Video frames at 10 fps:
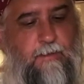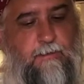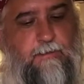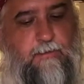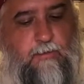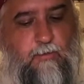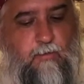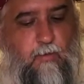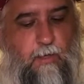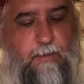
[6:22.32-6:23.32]

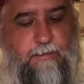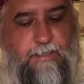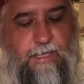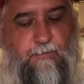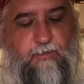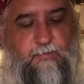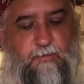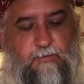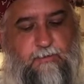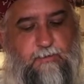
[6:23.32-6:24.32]
2
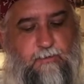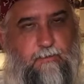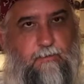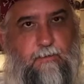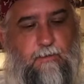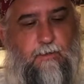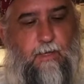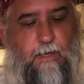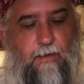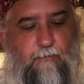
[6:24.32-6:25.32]
tablespoons
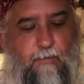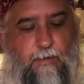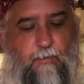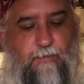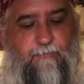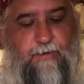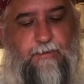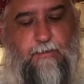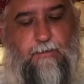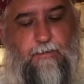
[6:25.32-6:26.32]
of red wine
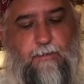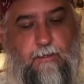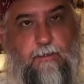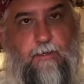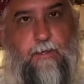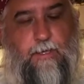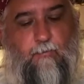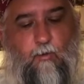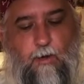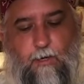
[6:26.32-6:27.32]
vinegar
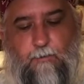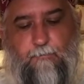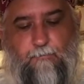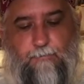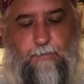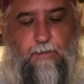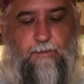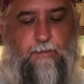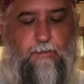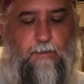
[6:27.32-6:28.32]
and water.
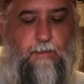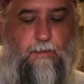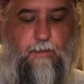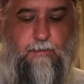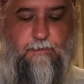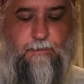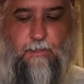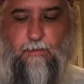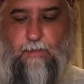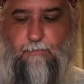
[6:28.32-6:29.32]
Okay,
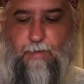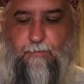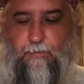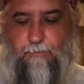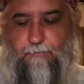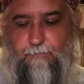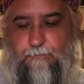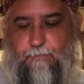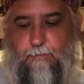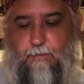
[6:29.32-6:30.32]
salt and pepper.
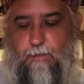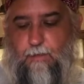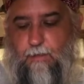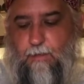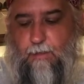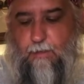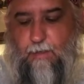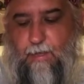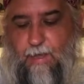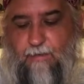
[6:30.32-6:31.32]

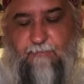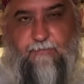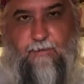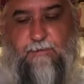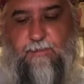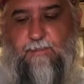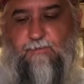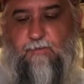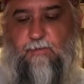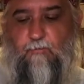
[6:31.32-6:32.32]
Half a
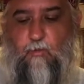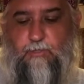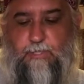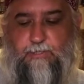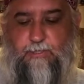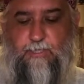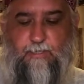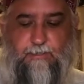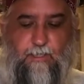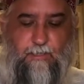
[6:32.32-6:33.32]
teaspoon of
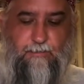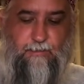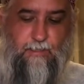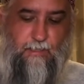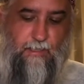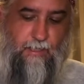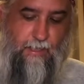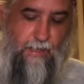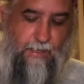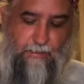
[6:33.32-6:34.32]
Worcestershire sauce
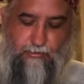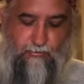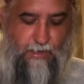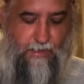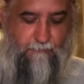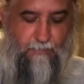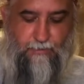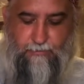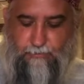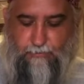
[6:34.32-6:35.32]
and dry
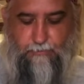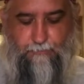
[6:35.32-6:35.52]
mustard.